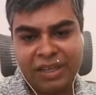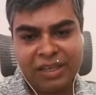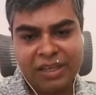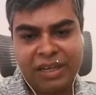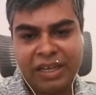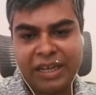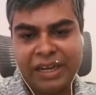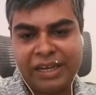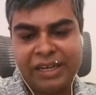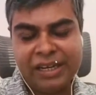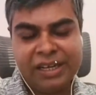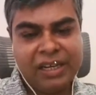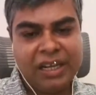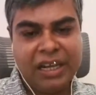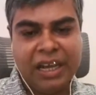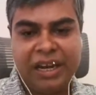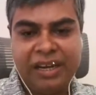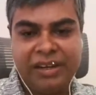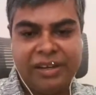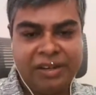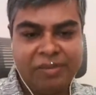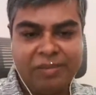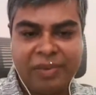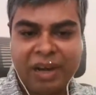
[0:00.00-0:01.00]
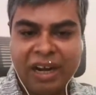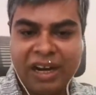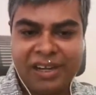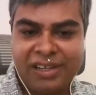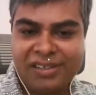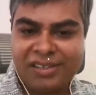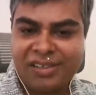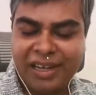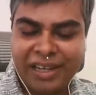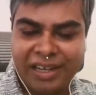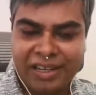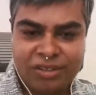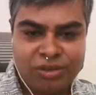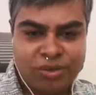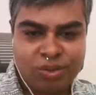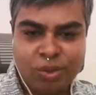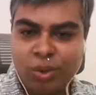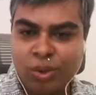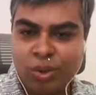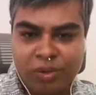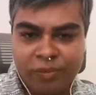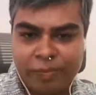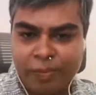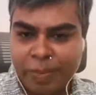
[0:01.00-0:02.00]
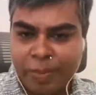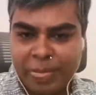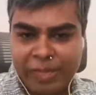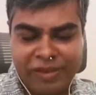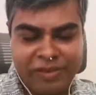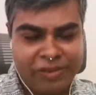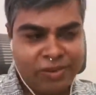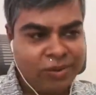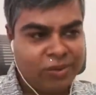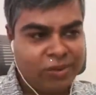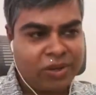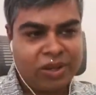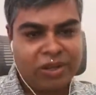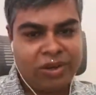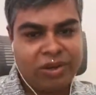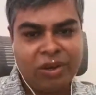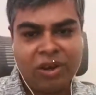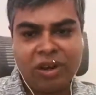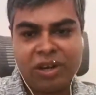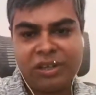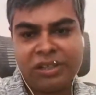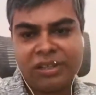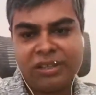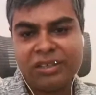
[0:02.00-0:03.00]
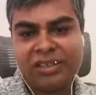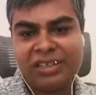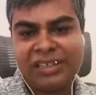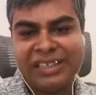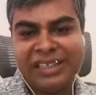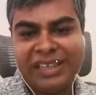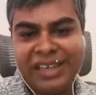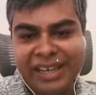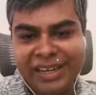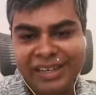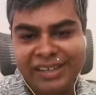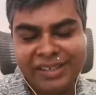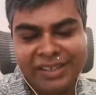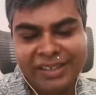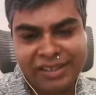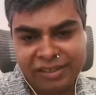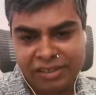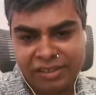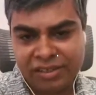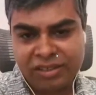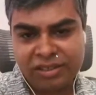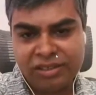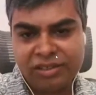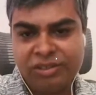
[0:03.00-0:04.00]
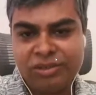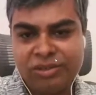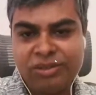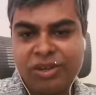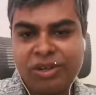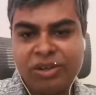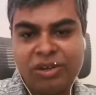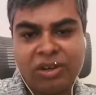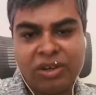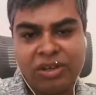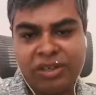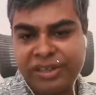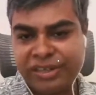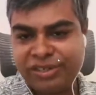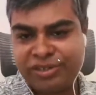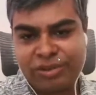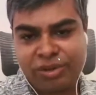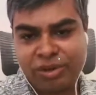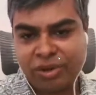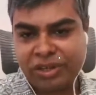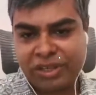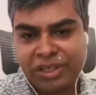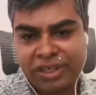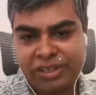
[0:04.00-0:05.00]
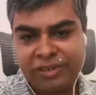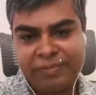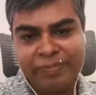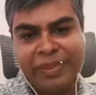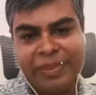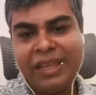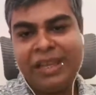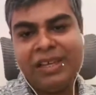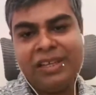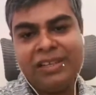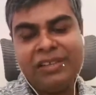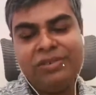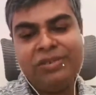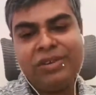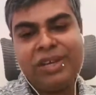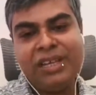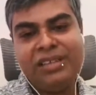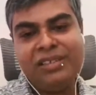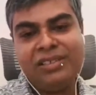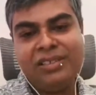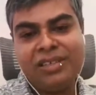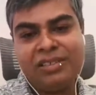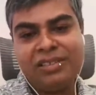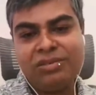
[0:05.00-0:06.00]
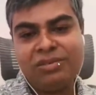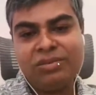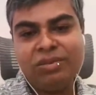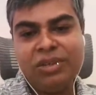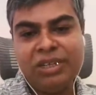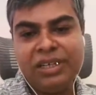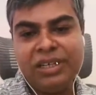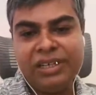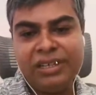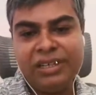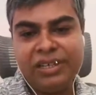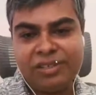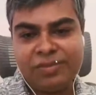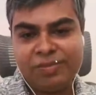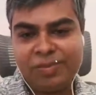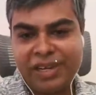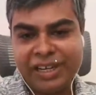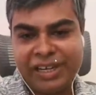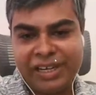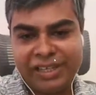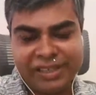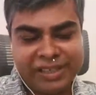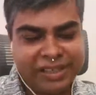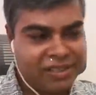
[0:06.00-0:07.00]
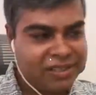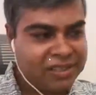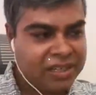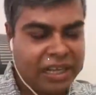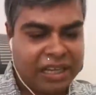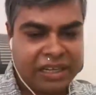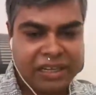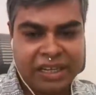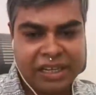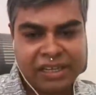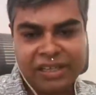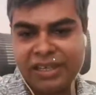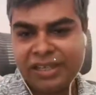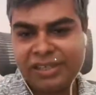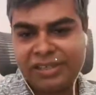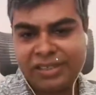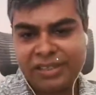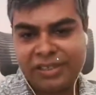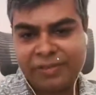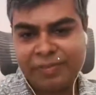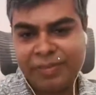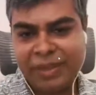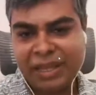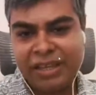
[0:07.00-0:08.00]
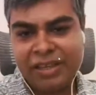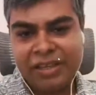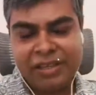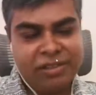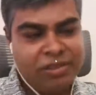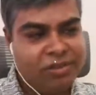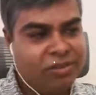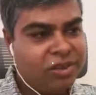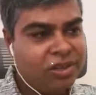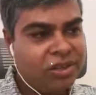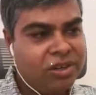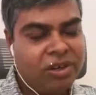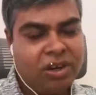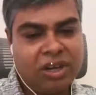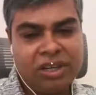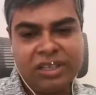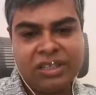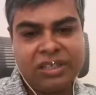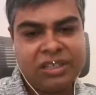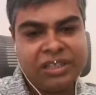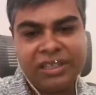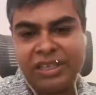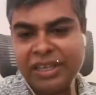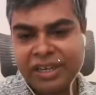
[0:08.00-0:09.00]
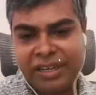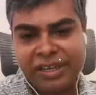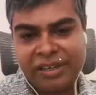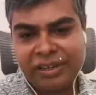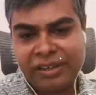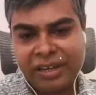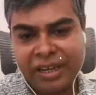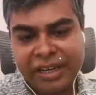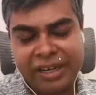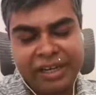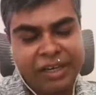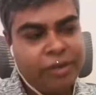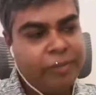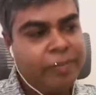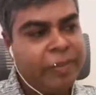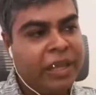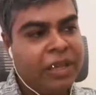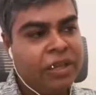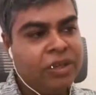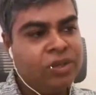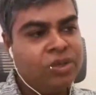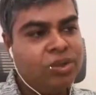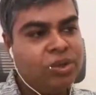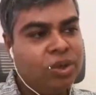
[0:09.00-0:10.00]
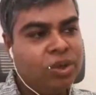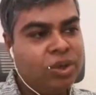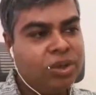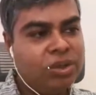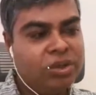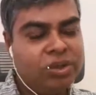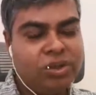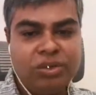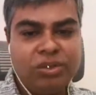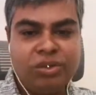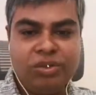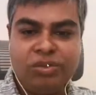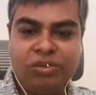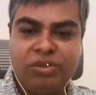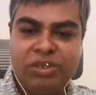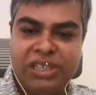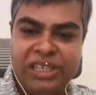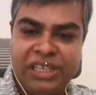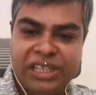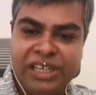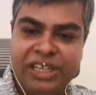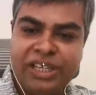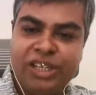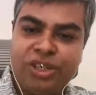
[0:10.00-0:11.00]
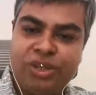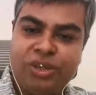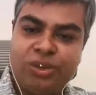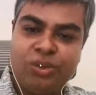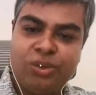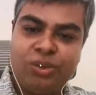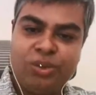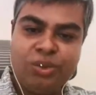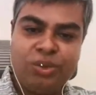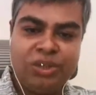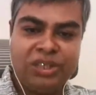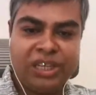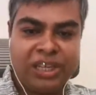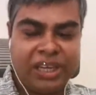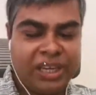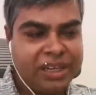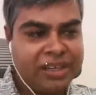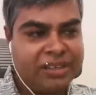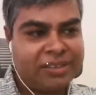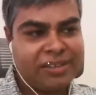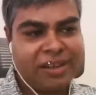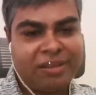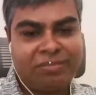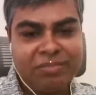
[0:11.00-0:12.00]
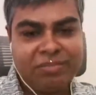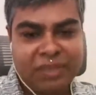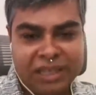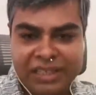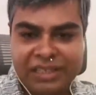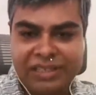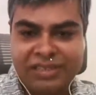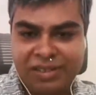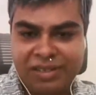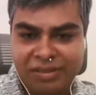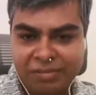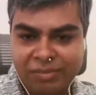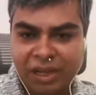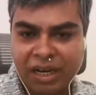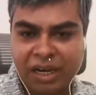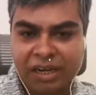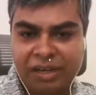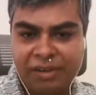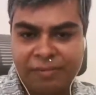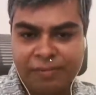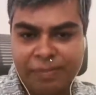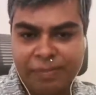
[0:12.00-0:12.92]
Right? The demand is like soul. You cannot create it, you cannot destroy it. You can just only display it. It is like energy. You cannot create, right? So you need to take somebody's demand.